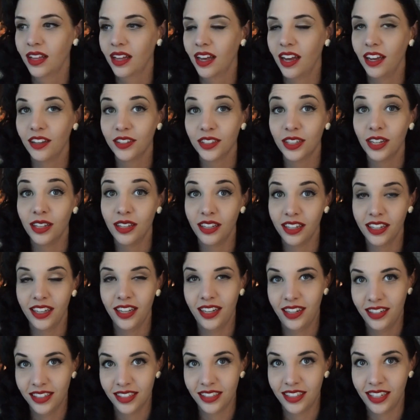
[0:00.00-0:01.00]
I also got lucky
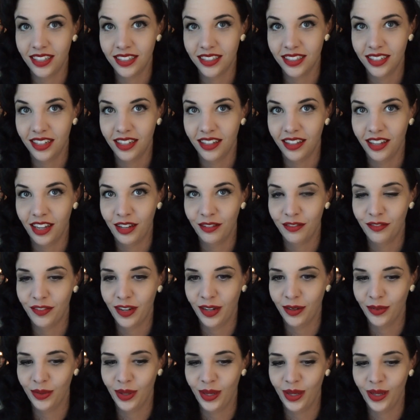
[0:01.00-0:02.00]
at an estate sale and
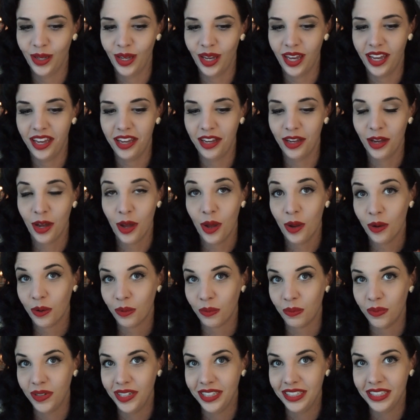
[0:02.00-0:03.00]
found like a
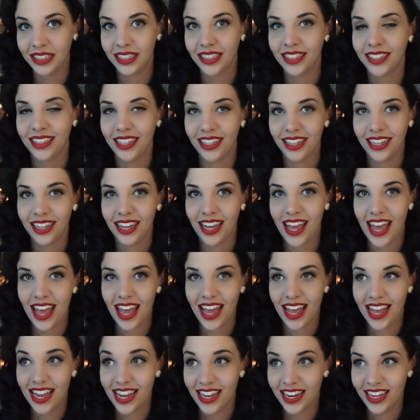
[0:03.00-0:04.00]
real
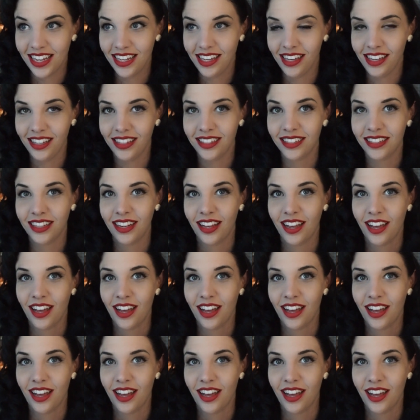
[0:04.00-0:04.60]
80s